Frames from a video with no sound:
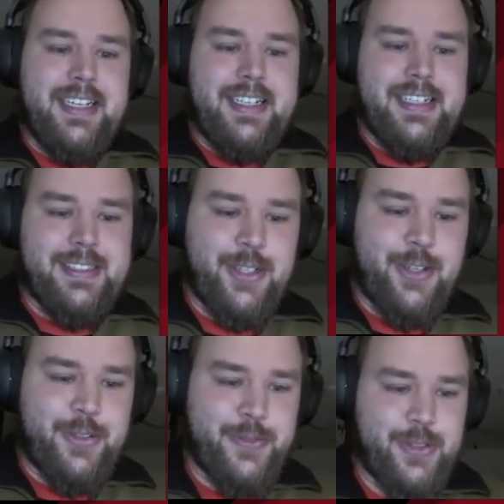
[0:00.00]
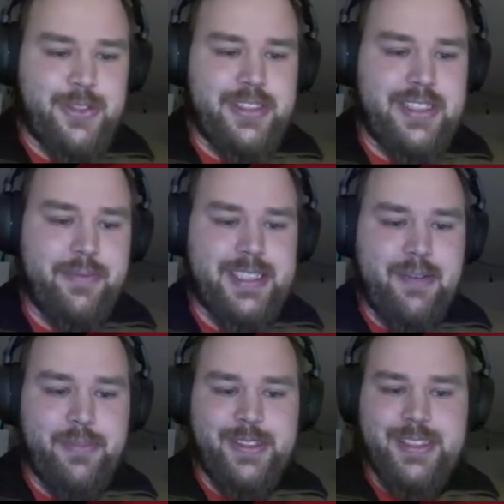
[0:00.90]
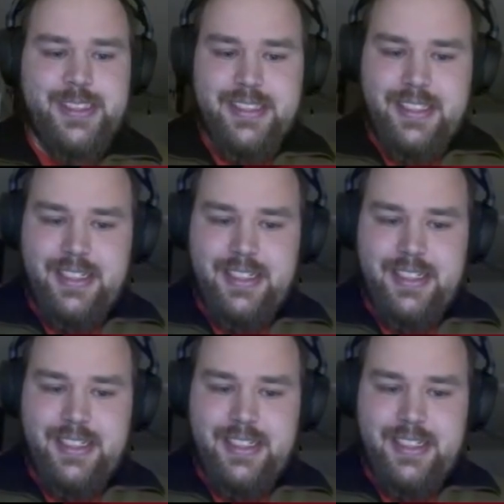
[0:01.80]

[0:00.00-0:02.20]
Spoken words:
Let's go for some examples.